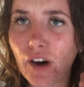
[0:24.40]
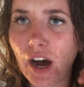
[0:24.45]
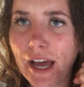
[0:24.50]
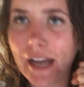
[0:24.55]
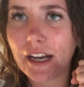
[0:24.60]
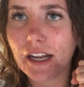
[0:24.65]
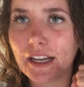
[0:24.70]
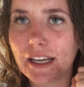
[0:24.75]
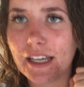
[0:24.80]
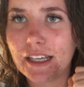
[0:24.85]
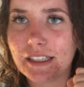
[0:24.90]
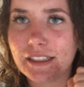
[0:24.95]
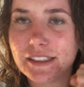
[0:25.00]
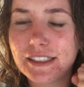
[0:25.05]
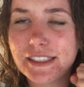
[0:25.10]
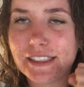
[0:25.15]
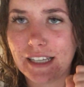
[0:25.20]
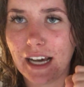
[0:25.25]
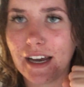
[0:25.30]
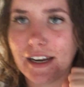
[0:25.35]
finally
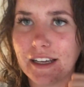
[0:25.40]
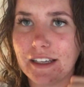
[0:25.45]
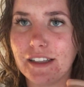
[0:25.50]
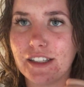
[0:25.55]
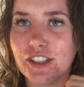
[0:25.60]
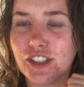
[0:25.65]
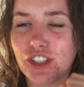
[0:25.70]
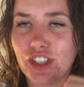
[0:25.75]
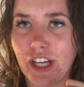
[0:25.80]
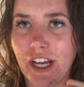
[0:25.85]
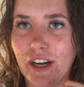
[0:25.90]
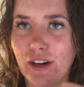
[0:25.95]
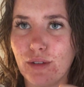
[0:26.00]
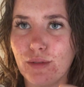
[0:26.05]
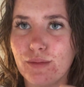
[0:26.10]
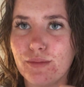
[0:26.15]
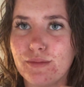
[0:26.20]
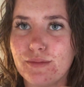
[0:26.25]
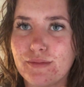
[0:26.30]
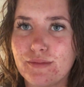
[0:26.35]
starting this channel.
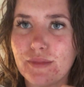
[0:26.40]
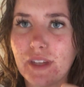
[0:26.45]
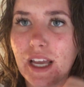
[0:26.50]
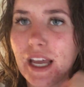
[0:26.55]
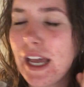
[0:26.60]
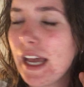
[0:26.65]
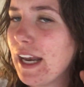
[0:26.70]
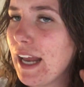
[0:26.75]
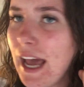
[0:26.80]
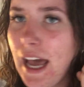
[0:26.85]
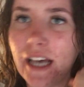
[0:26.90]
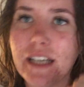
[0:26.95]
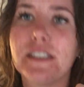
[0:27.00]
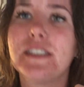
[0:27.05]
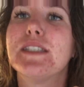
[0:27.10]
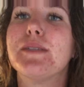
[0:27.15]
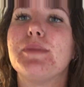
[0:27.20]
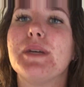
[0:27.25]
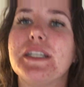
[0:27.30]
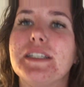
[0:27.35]
It
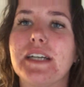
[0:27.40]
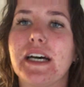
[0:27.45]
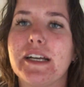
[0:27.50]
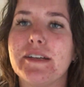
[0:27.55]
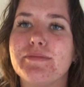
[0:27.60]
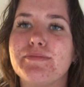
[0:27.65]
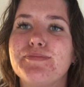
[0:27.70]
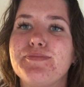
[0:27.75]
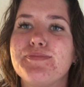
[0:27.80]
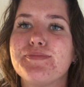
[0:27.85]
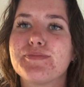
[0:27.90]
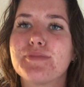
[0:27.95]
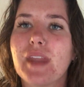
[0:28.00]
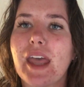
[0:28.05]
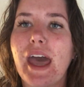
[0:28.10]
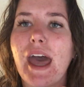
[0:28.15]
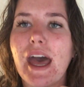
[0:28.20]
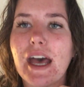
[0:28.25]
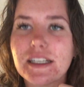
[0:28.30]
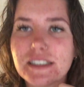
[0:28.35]
has to be done.
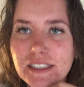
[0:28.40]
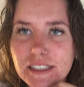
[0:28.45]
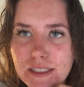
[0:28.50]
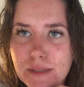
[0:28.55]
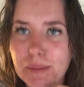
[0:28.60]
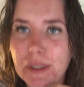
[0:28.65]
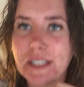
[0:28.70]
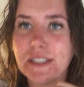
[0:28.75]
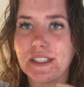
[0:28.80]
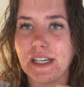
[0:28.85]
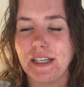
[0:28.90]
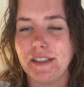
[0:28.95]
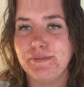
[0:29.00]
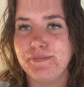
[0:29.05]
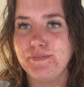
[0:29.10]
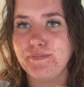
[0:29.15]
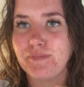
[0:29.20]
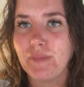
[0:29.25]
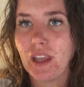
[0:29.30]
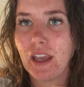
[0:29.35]
Has to be done.
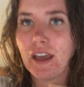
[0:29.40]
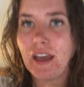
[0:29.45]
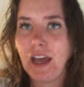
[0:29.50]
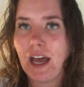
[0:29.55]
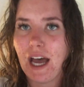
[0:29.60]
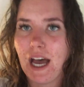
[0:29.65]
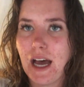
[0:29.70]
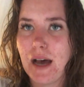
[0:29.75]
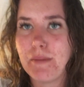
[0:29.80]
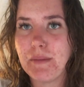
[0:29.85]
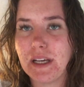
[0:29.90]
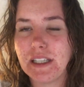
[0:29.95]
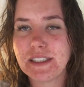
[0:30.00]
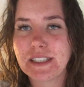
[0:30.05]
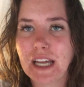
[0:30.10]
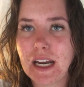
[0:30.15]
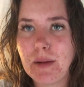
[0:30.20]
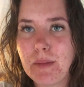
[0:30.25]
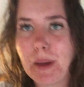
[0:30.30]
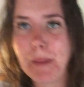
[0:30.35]
Um, it's
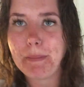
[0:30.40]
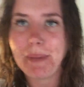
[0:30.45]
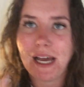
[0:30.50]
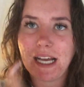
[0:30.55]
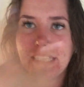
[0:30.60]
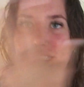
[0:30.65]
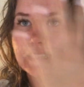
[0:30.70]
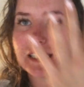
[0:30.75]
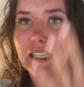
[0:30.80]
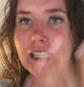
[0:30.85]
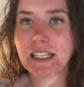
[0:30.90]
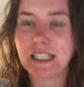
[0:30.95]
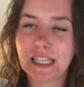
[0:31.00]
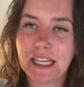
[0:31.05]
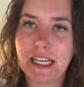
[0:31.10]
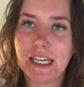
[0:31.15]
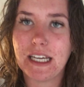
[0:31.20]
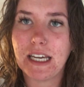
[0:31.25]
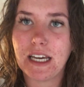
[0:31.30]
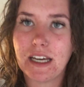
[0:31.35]
going to be
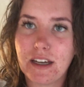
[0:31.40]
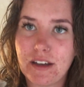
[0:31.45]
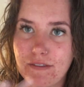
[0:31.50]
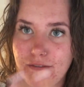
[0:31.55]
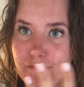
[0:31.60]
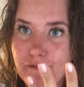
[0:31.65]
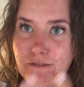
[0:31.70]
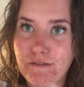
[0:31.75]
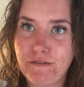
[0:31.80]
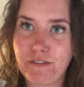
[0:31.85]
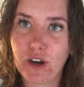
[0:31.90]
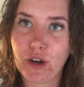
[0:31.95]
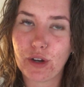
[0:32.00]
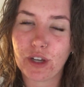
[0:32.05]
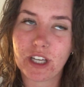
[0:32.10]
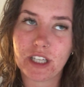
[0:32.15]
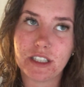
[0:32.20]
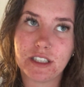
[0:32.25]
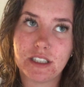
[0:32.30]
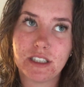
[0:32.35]
basically
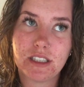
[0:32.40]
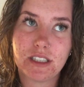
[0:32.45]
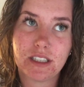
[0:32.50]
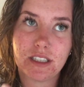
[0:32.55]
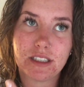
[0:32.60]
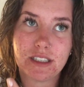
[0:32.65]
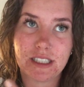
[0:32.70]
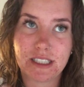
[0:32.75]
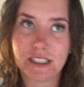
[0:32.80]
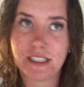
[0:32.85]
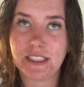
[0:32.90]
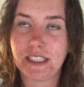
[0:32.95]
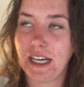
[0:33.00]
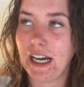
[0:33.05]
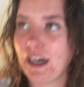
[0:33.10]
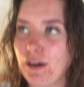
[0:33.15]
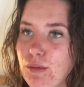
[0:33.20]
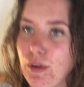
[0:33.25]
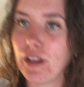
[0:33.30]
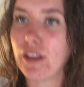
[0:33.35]
focused to
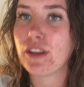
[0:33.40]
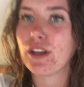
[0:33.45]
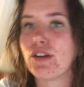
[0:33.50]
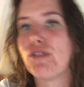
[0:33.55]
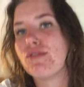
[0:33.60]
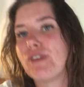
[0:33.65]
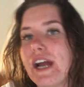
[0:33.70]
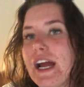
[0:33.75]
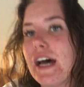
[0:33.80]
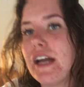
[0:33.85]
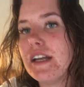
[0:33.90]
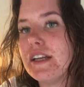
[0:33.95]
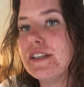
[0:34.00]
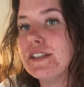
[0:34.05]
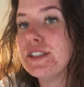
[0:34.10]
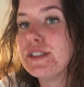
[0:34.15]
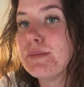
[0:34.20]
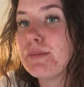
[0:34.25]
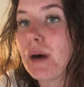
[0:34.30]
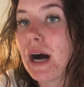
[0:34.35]
start with
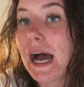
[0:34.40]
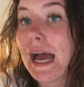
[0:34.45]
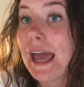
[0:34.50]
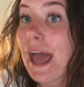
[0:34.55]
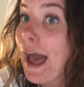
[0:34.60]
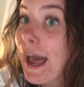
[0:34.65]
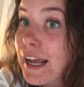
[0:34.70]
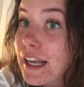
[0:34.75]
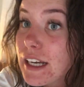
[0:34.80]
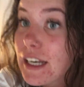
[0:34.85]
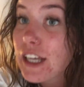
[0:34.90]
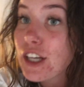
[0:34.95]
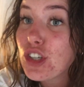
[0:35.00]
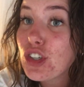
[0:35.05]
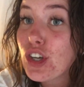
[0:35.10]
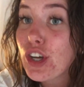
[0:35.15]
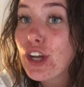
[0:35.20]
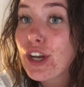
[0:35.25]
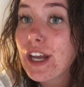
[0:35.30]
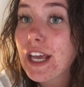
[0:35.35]
around my acne
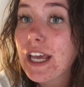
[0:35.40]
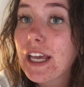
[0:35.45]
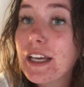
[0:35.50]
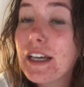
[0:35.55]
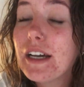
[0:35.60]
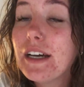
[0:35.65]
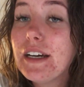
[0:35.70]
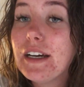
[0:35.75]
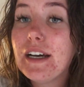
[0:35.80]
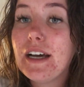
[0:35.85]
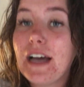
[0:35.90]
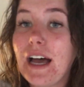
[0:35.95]
journey.